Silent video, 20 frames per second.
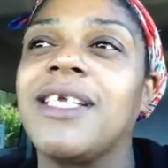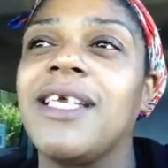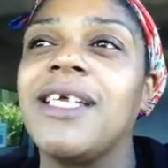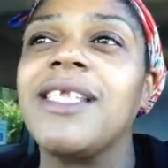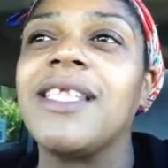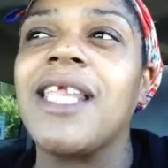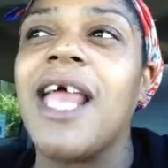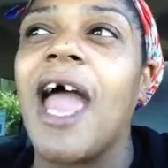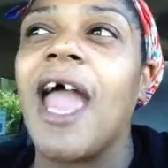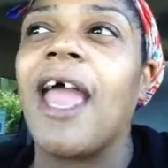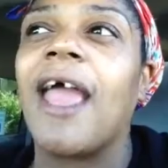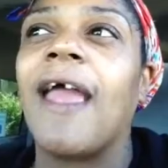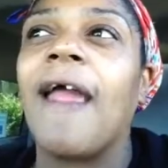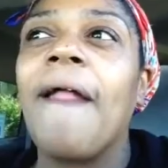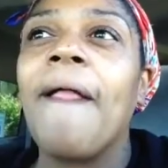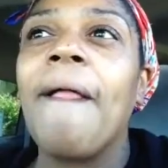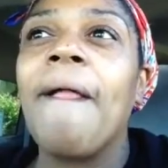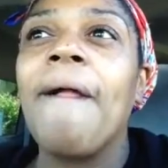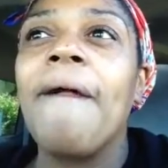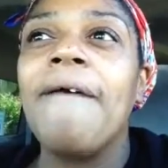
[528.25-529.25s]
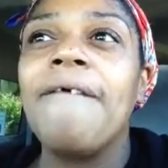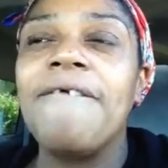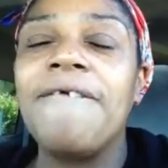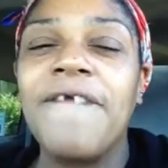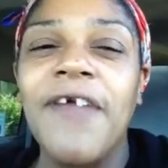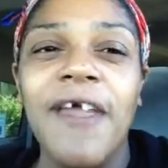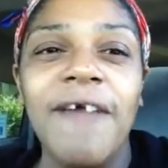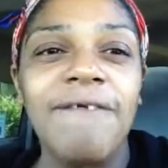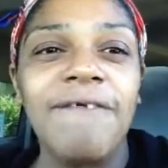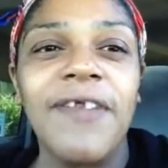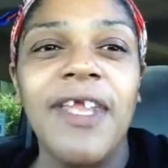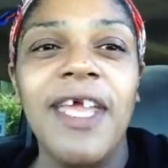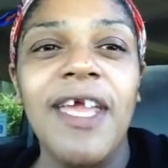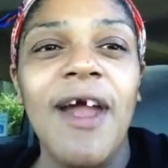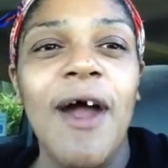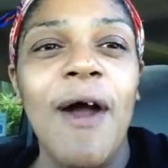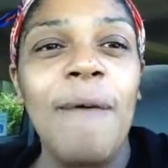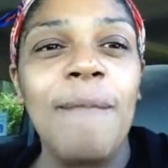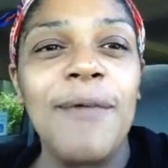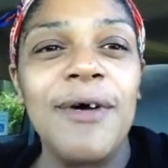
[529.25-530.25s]
She's like
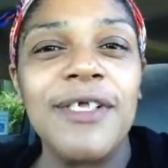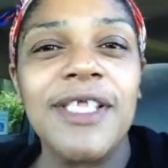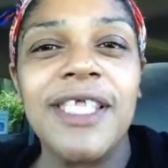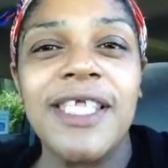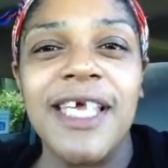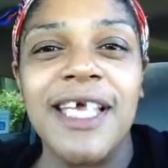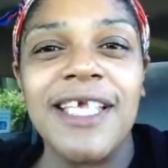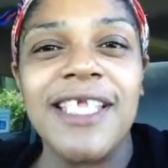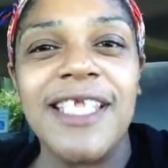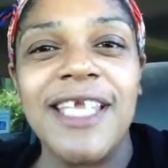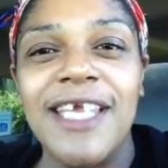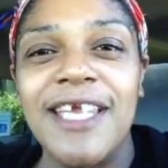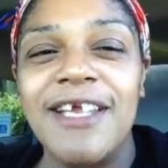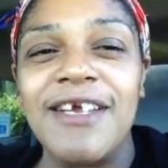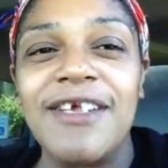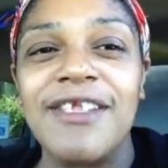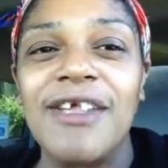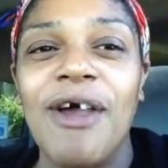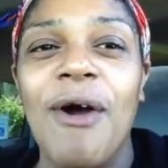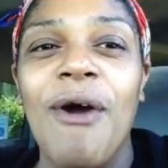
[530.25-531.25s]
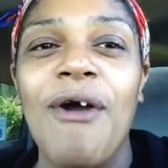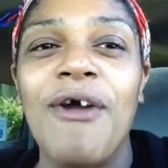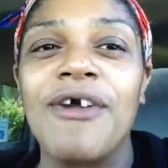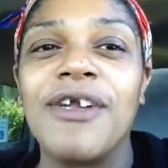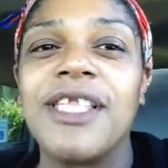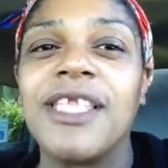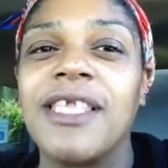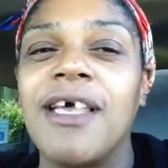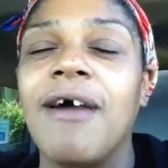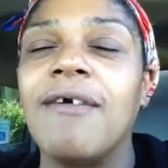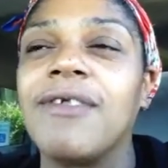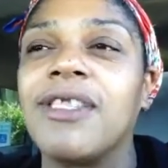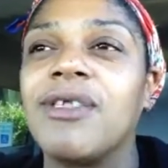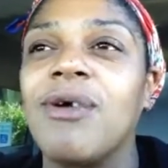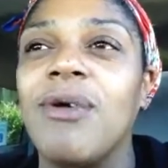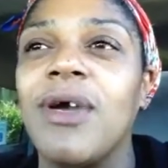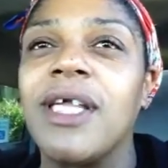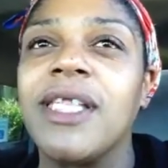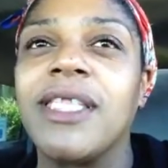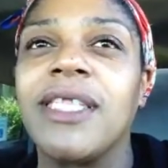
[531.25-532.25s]
50, almost 60 years old herself.
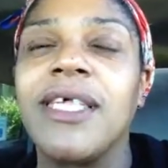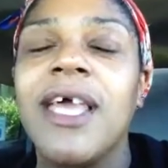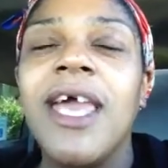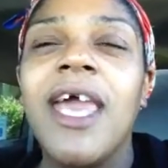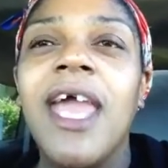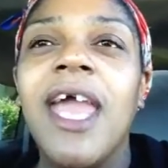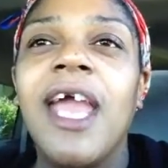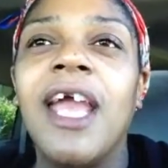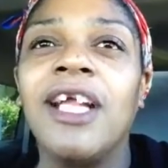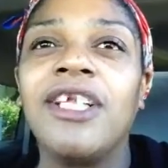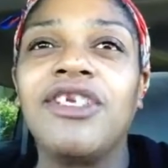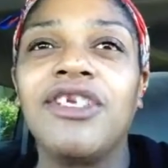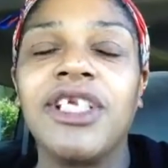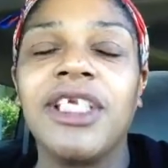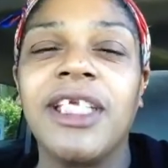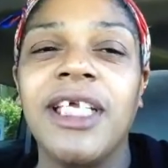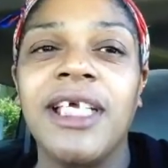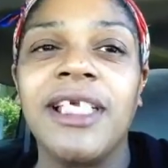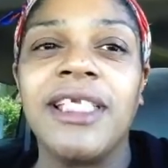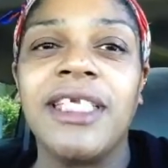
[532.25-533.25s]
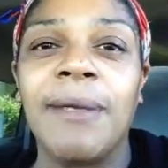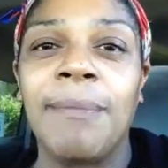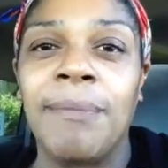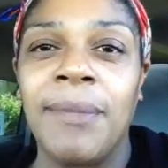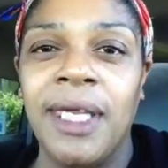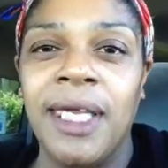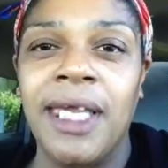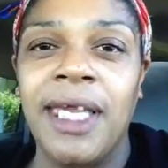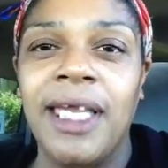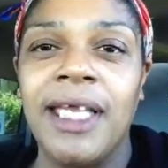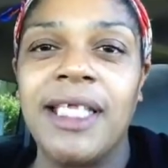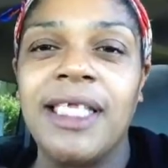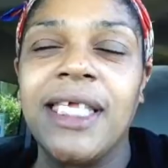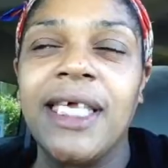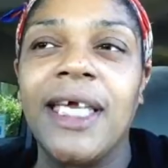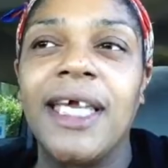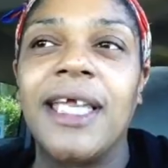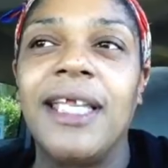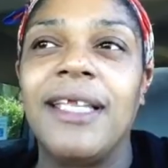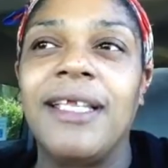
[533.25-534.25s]
So it's interesting to me
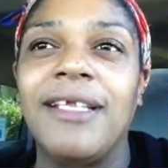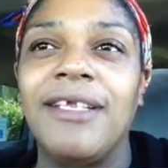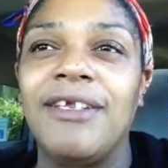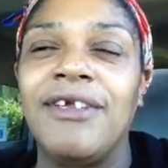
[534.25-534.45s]
to,